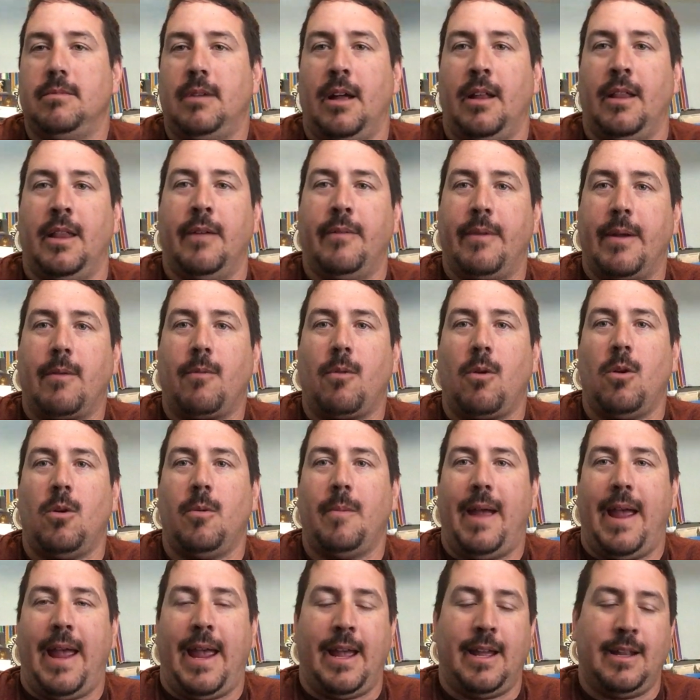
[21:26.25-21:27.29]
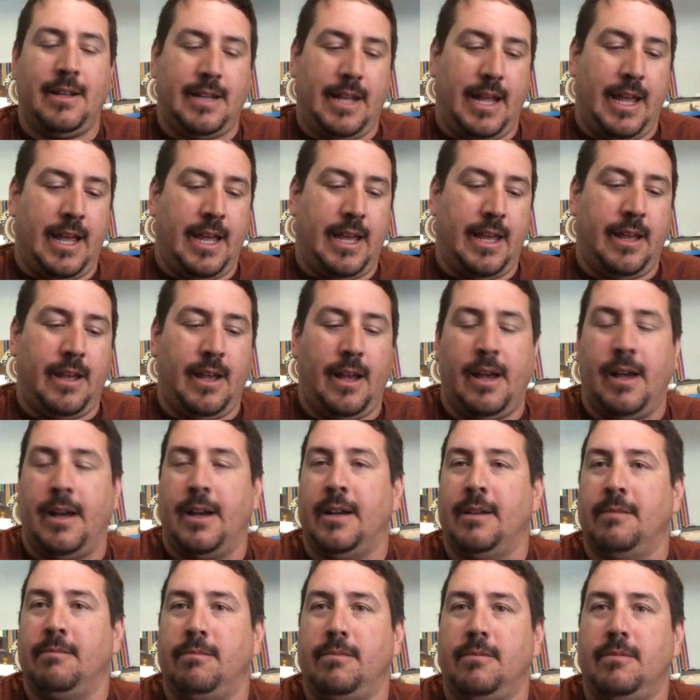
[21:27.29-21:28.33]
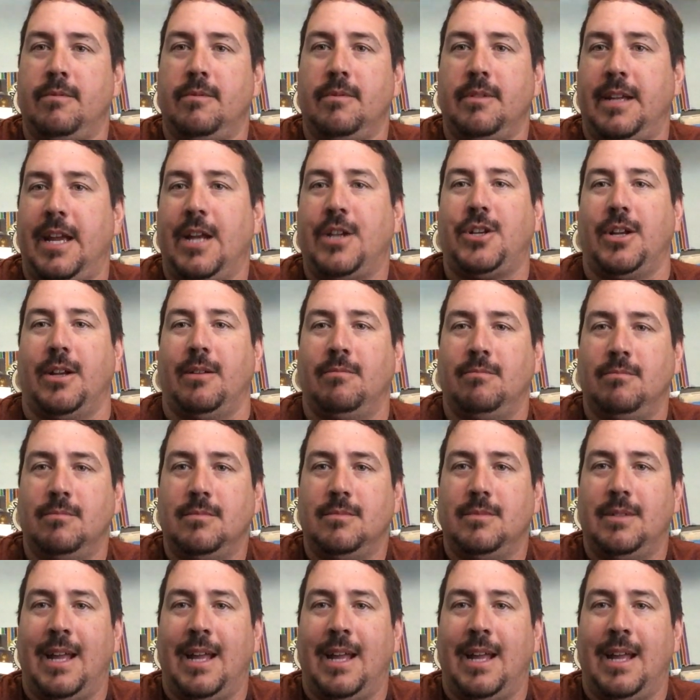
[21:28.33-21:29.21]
living room and a kitchen.